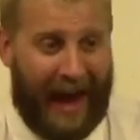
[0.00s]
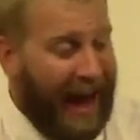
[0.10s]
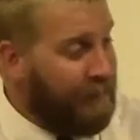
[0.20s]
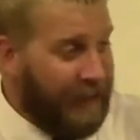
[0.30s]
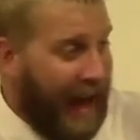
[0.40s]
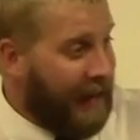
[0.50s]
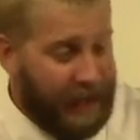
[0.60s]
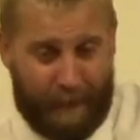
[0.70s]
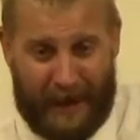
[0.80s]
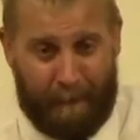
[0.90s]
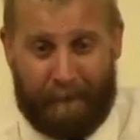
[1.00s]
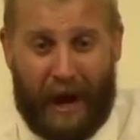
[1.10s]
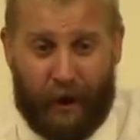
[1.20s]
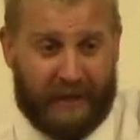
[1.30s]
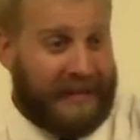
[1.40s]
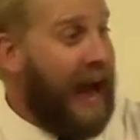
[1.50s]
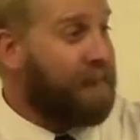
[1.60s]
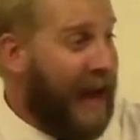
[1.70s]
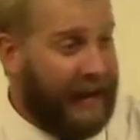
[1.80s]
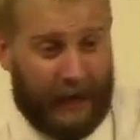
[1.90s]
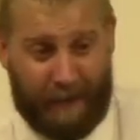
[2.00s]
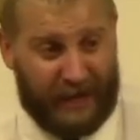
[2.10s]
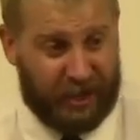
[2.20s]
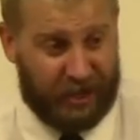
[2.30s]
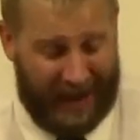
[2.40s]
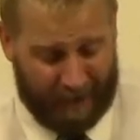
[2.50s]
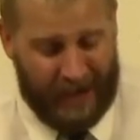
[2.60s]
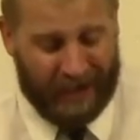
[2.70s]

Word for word: I'm not going to be embarrassed. I'm not going to be ashamed.